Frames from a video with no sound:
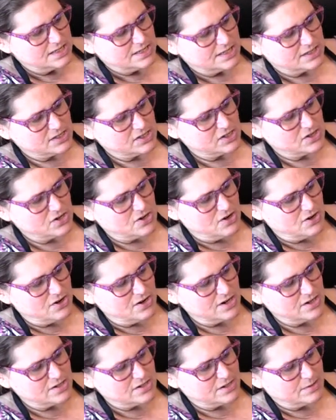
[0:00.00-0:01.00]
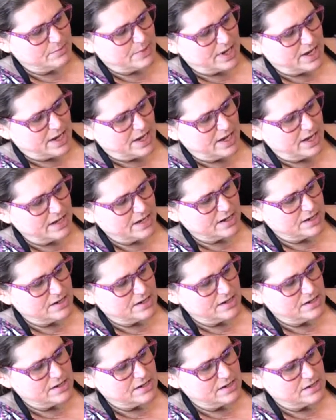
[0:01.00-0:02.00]
there's a card on the back
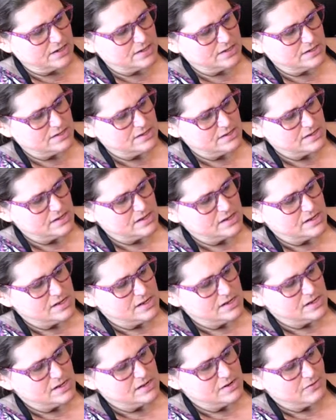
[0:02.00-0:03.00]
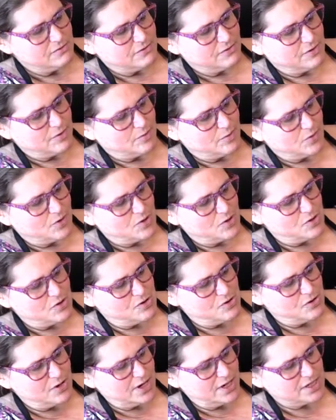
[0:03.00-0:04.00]
from
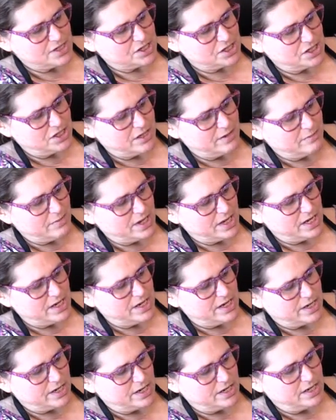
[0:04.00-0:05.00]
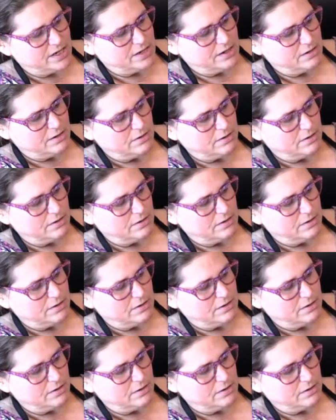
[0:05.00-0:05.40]
who actually made it.